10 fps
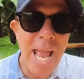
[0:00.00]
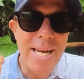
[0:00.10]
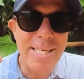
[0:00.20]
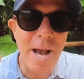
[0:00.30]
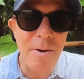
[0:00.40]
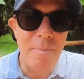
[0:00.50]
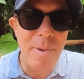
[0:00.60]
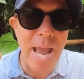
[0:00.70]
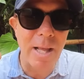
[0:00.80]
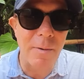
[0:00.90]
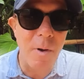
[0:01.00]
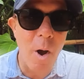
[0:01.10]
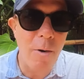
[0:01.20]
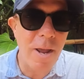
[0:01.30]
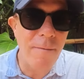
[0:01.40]
head down to Bangla
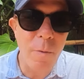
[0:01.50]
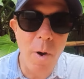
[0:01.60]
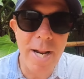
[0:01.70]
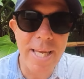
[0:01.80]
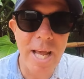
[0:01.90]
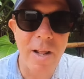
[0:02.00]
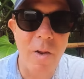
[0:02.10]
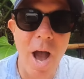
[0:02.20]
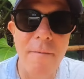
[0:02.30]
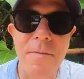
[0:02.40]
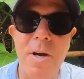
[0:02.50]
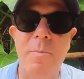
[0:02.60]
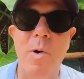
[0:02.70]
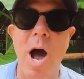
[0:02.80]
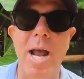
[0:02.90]
Road. If you want to get a lot for
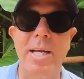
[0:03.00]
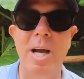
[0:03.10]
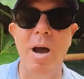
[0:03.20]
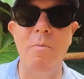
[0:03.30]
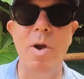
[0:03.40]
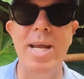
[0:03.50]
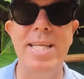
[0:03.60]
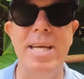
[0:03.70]
your baht, come right